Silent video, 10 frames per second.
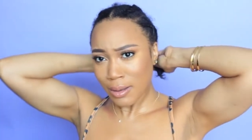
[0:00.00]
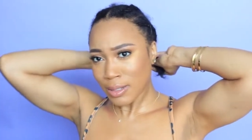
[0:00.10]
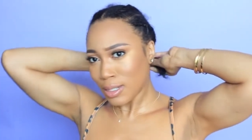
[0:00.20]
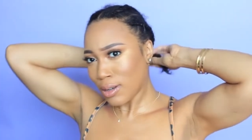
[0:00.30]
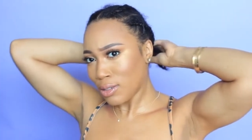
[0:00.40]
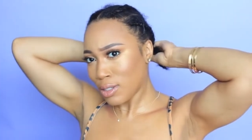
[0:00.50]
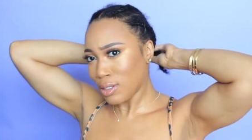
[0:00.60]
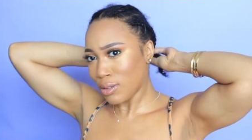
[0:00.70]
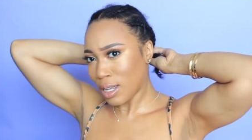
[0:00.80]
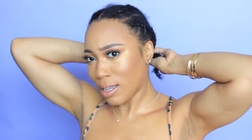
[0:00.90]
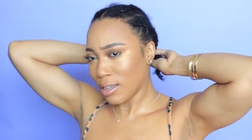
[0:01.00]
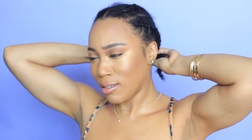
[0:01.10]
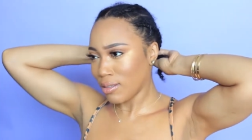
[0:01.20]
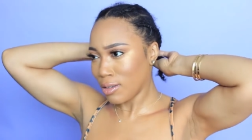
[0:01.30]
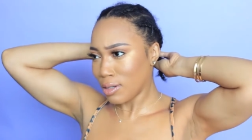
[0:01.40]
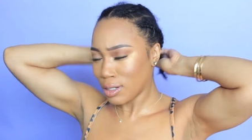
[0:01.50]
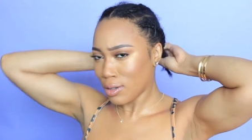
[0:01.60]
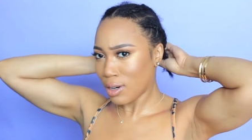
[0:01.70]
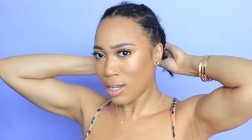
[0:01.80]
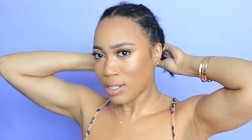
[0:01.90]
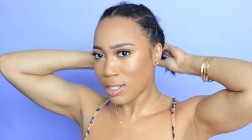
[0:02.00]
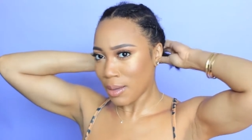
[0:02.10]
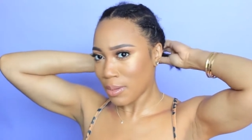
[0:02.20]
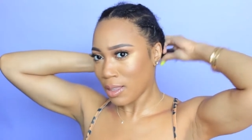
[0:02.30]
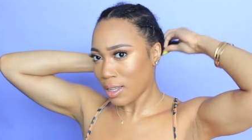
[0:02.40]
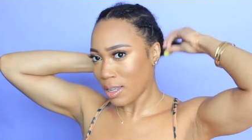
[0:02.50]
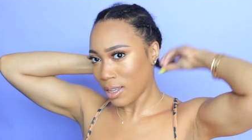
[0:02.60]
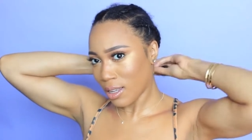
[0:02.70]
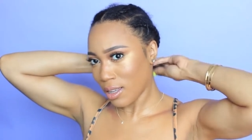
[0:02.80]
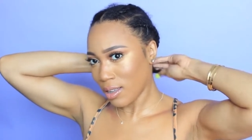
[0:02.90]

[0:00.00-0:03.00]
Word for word: So I'll just do like a crisscross type of thing.